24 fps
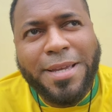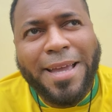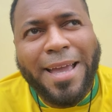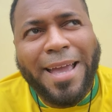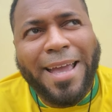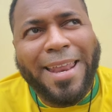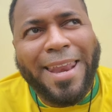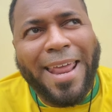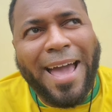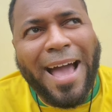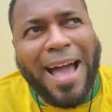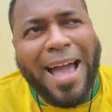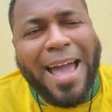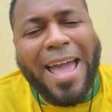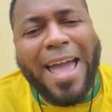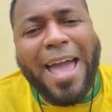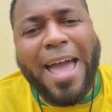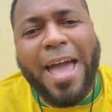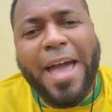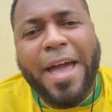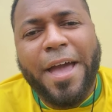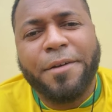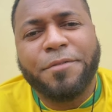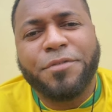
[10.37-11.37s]
and I
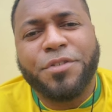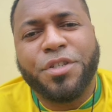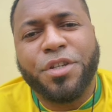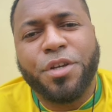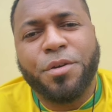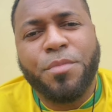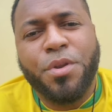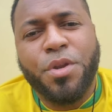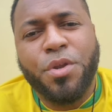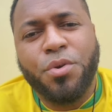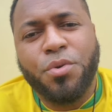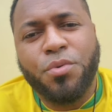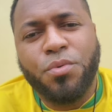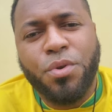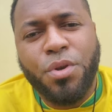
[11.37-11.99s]
have some new